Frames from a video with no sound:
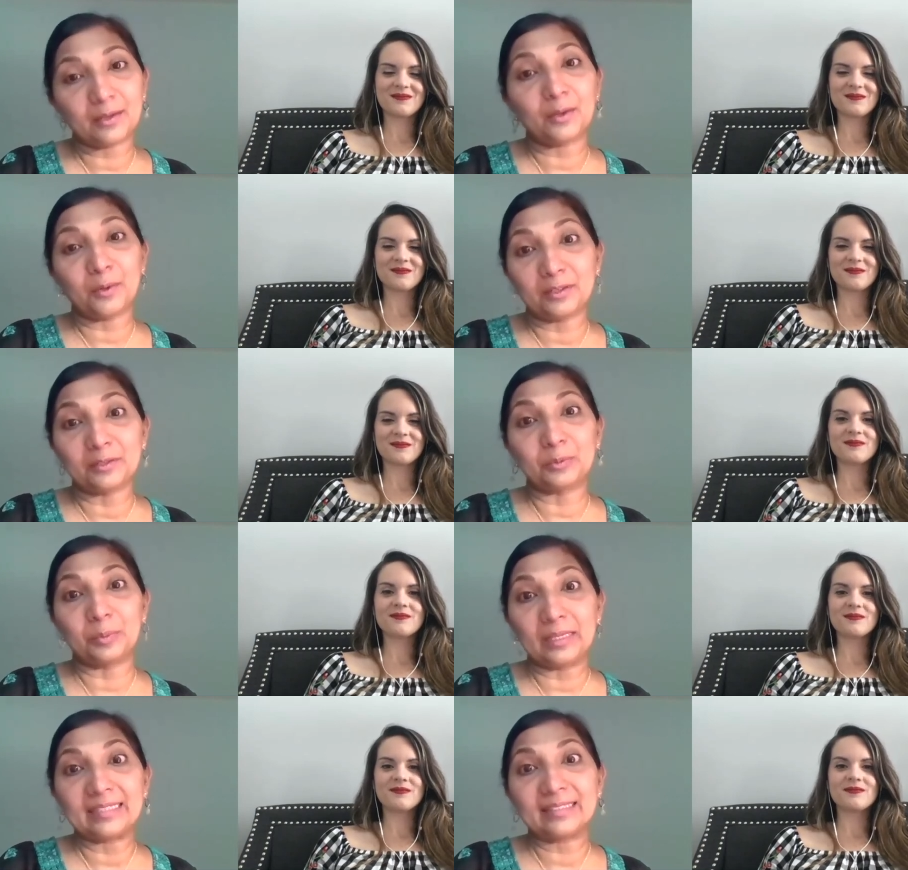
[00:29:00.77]
Speaker 1: to go to this
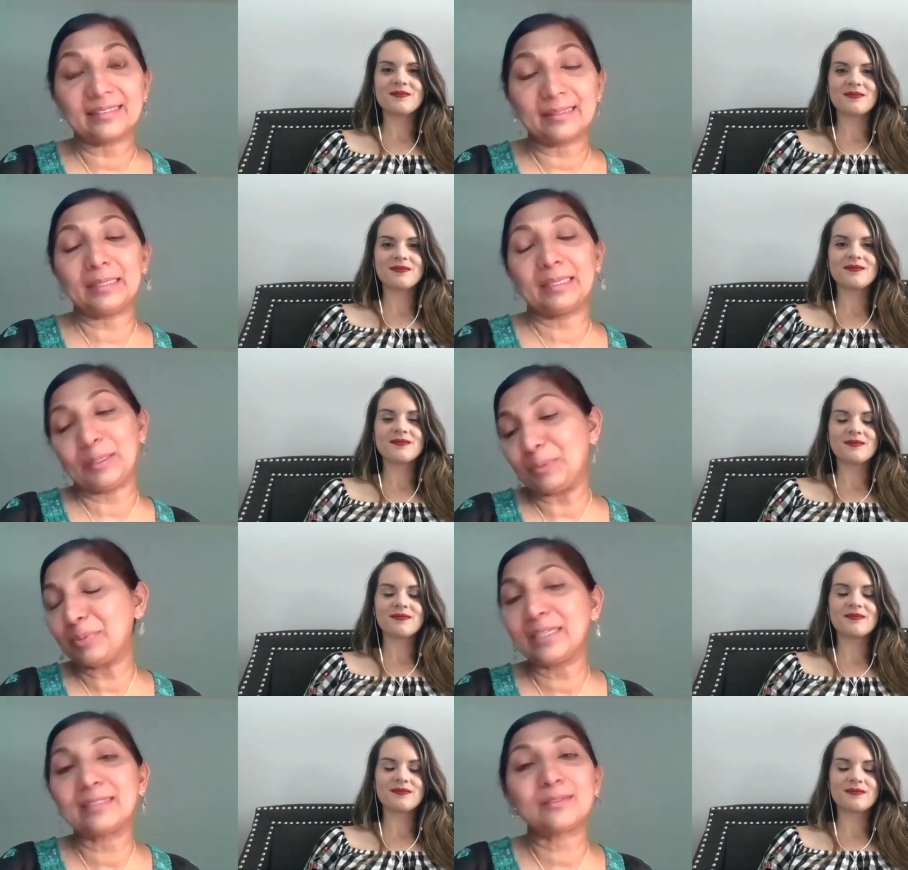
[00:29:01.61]
place. Uh, you know,
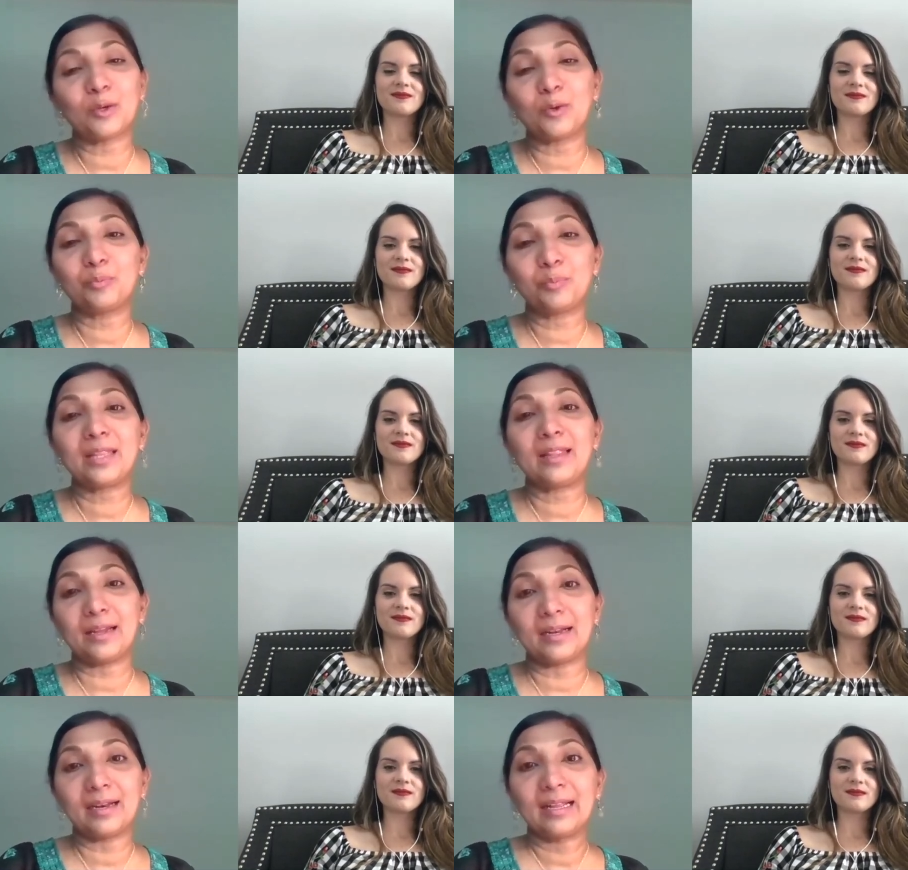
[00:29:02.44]
please, so be
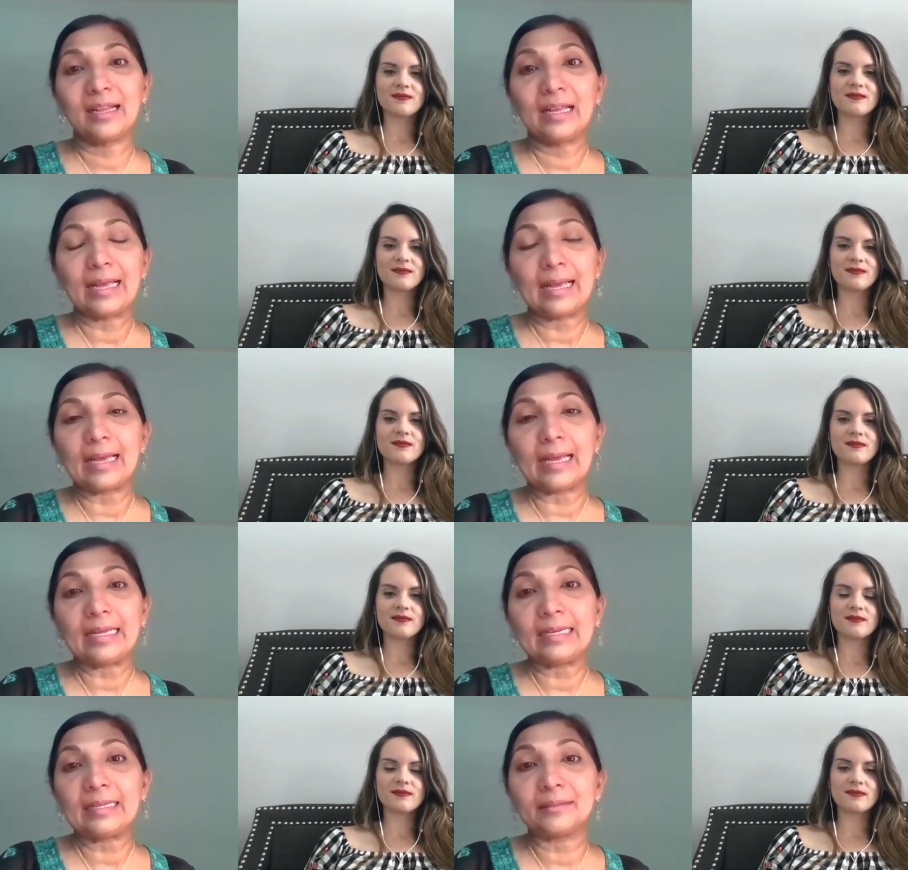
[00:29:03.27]
there
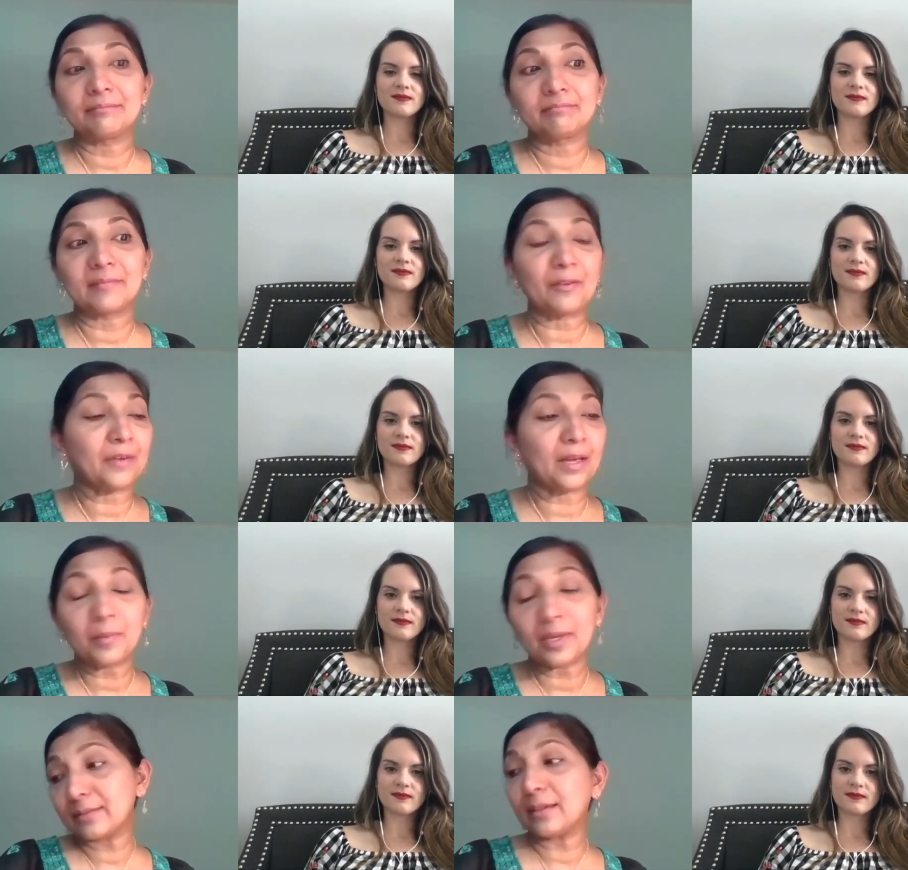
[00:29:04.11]
and um, I find
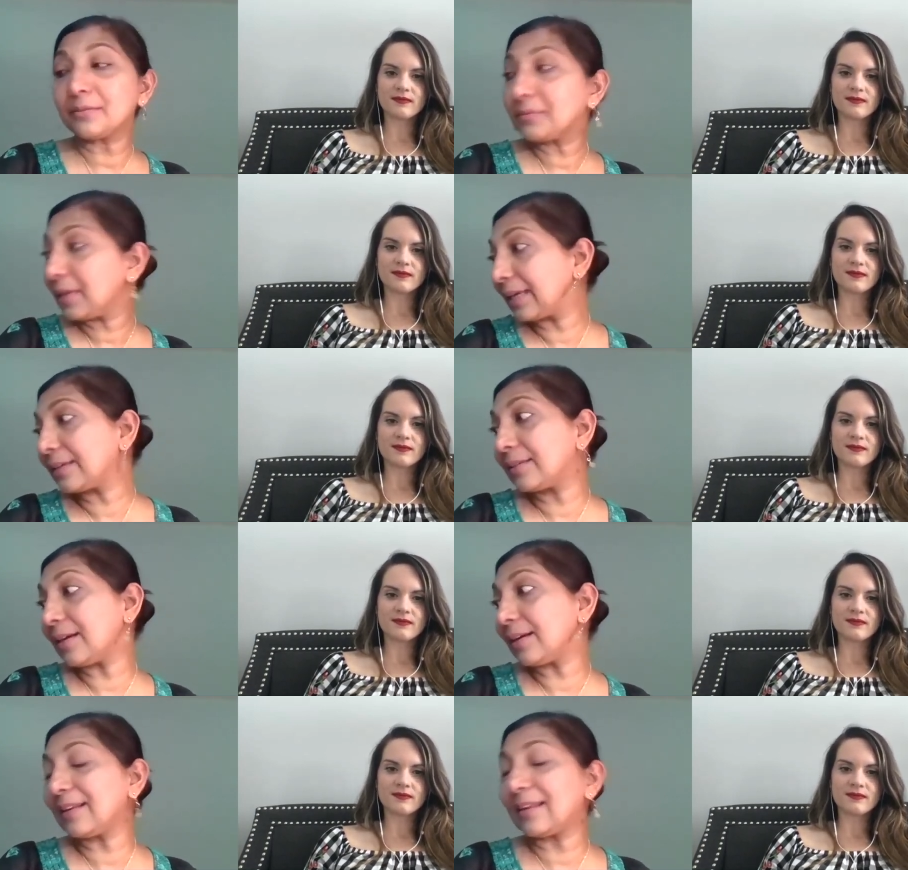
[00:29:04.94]
myself like
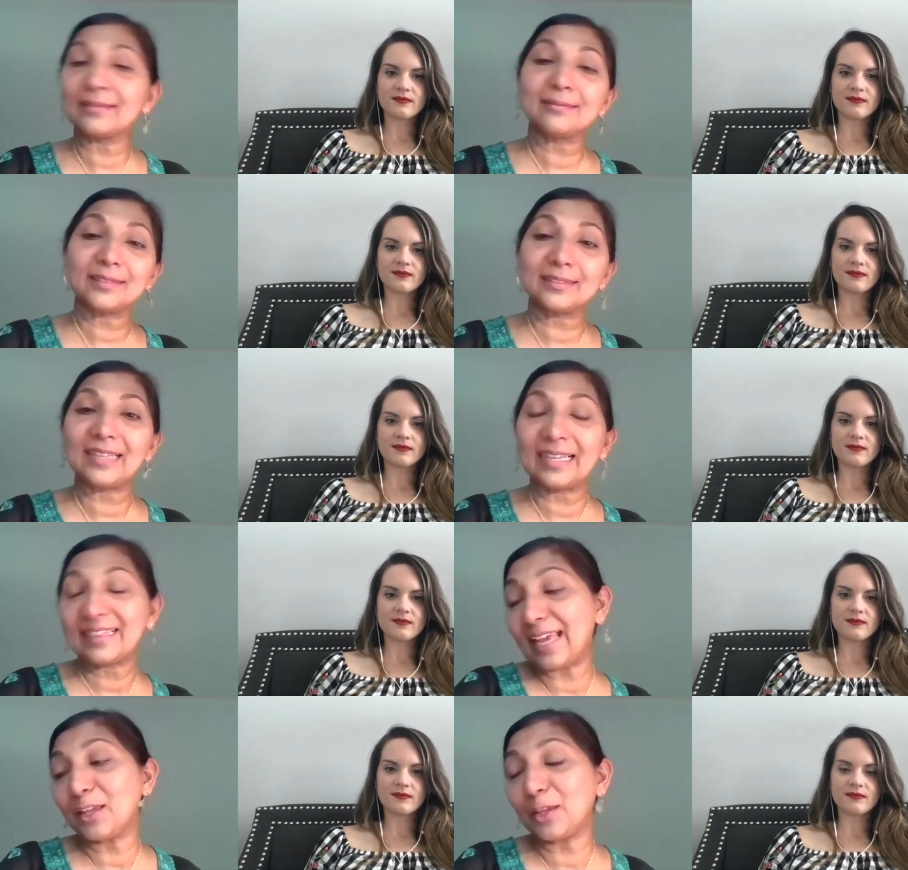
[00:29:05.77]
turning and just
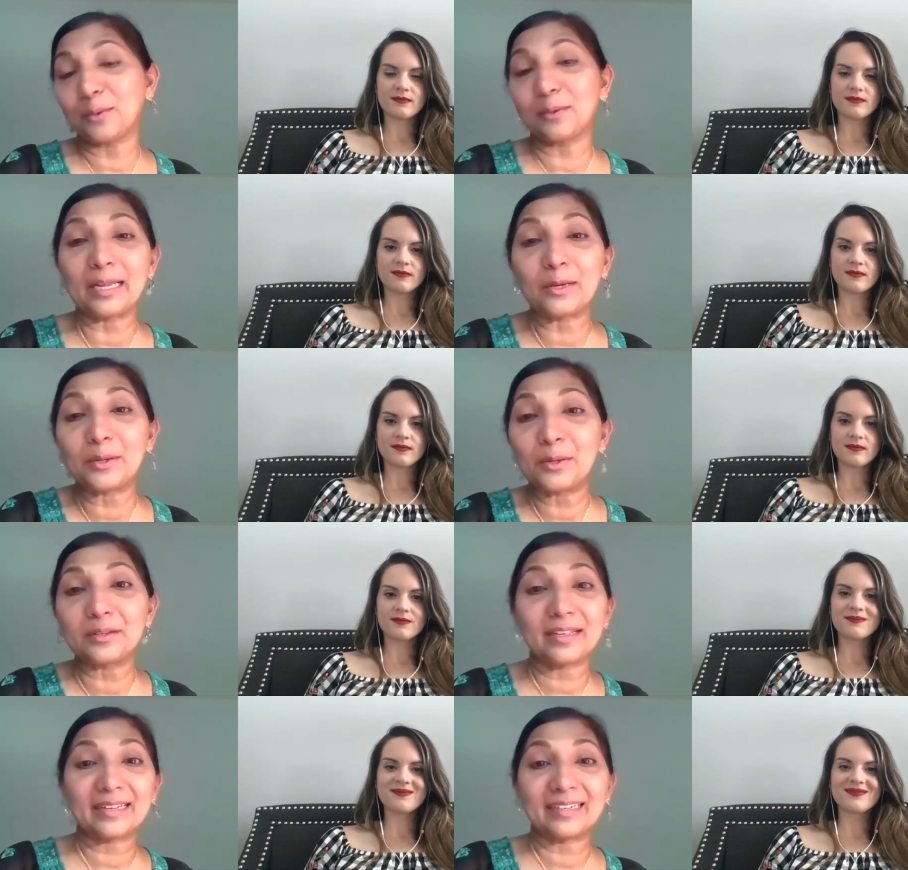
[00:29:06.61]
saying thank you. I know
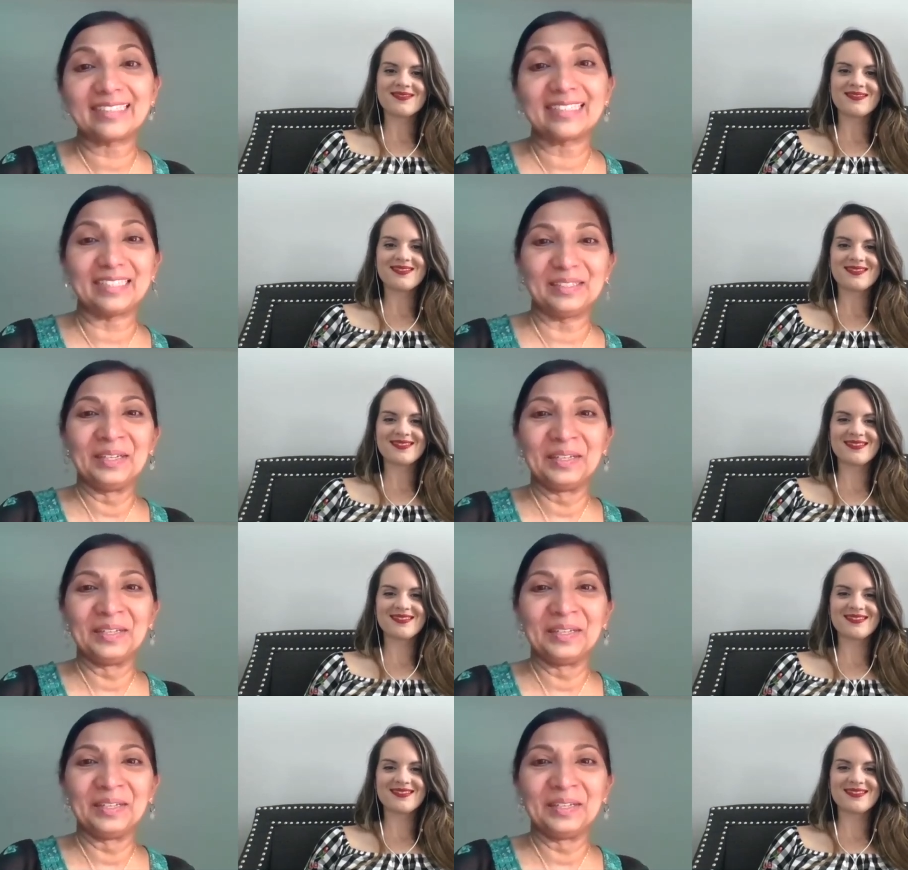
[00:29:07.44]
you're there. You know,